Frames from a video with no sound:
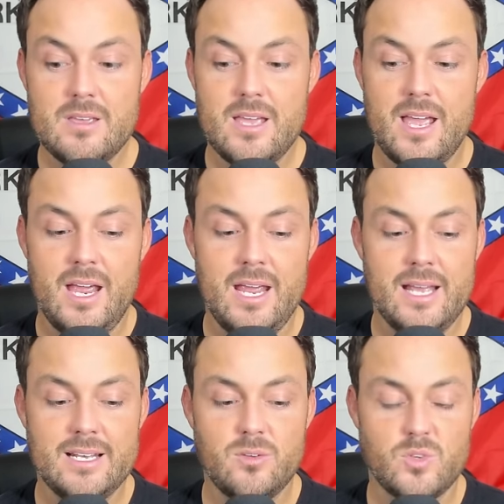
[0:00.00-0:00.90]

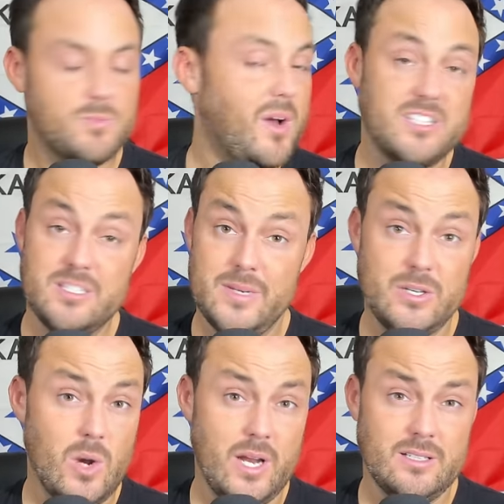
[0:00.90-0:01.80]
And the response has been
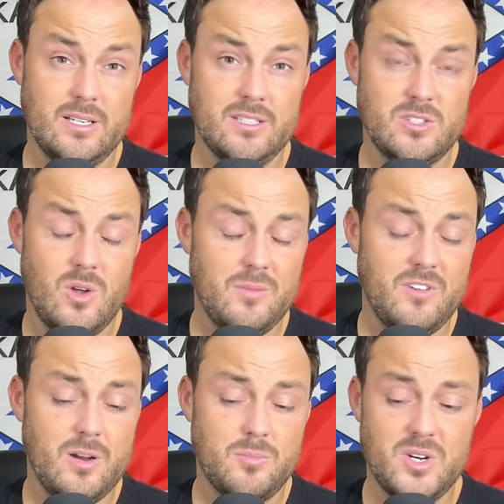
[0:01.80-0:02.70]
great. And so I'm
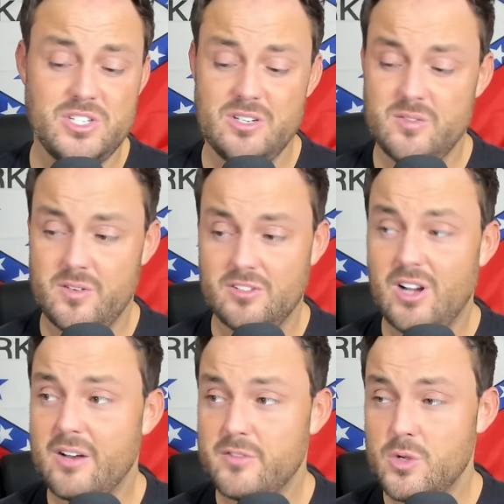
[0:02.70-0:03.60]
very appreciative of a
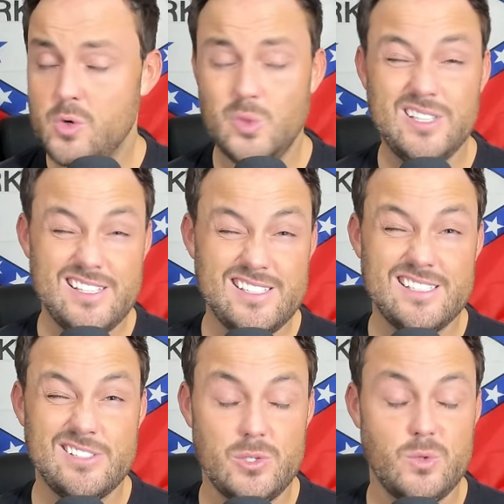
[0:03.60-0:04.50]
lot of you who
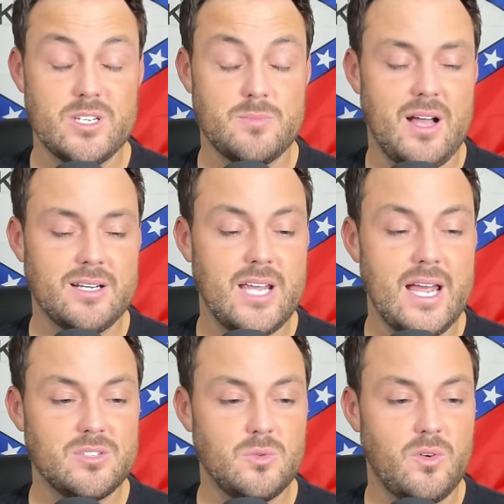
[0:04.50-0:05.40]
listen to this
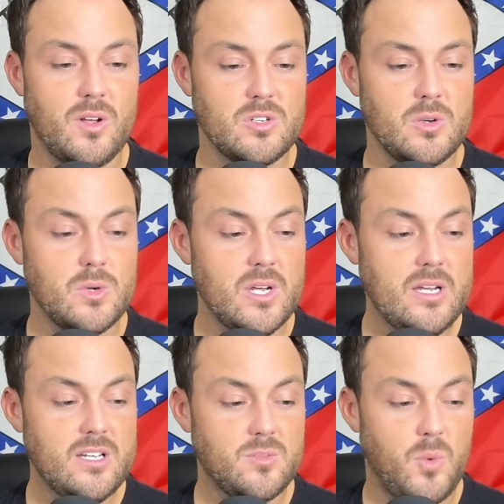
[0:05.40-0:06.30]
podcast, who have also
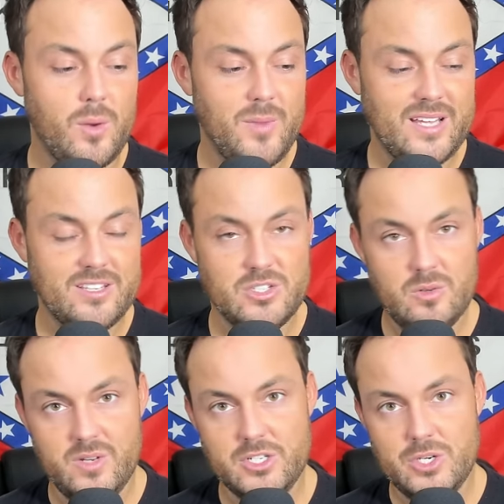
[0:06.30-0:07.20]
supported me in this new
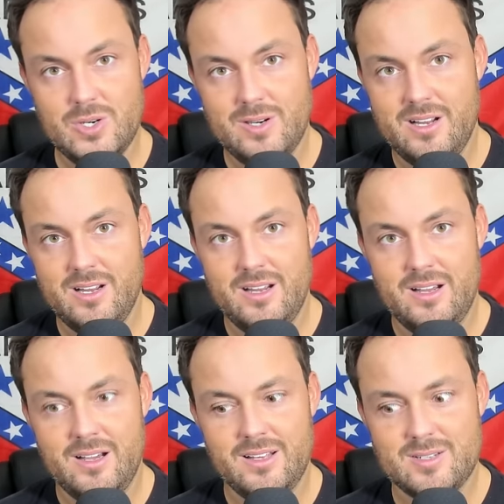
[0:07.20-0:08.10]
venture.
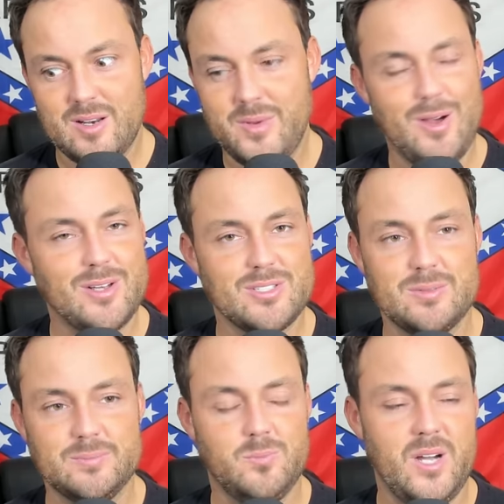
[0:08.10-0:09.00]
Uh, it's going to be
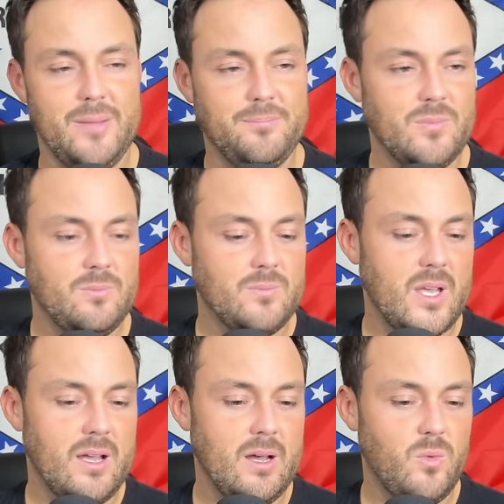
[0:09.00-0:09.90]
awesome. But
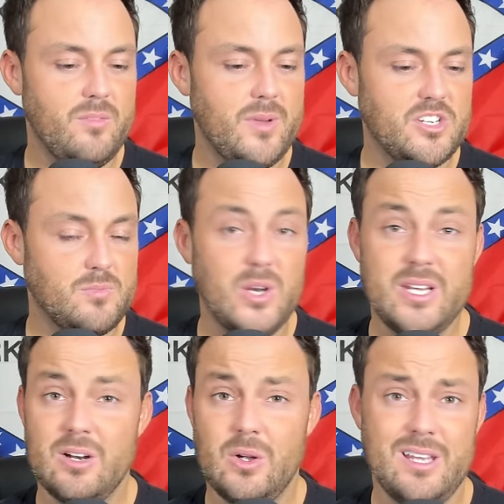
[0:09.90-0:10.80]
uh, we've been just putting
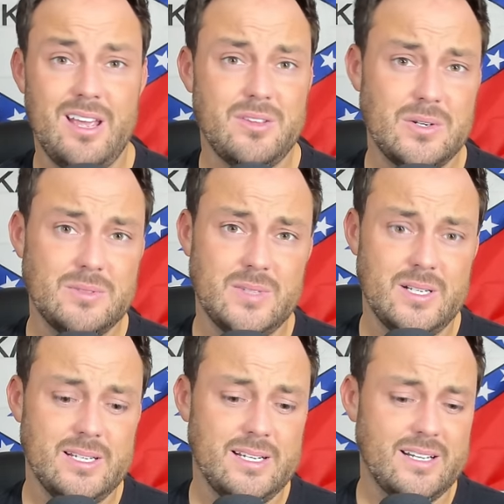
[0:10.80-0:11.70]
it all together.
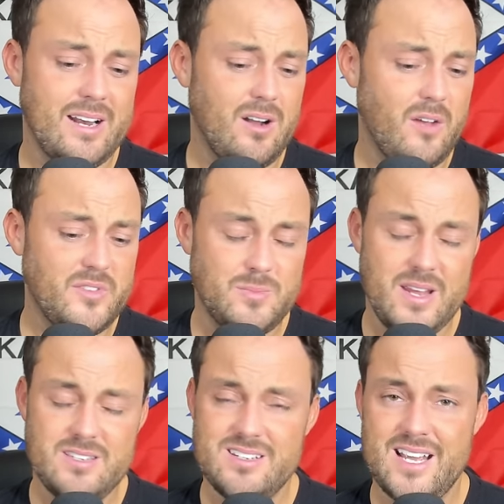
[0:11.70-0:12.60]
Uh, I got an office
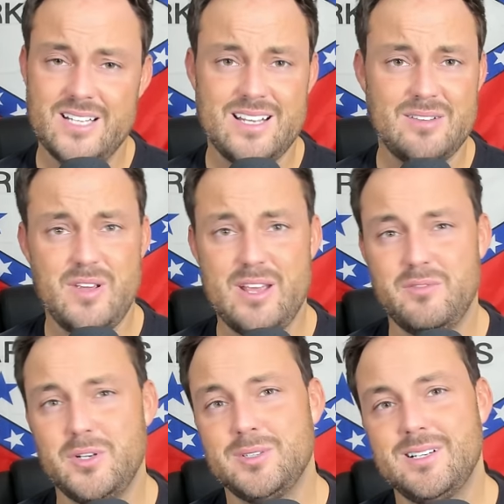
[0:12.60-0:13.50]
space in downtown
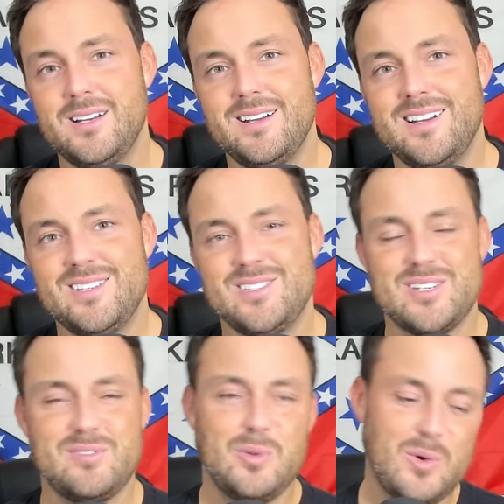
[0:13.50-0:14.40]
Fayetteville, sixth floor of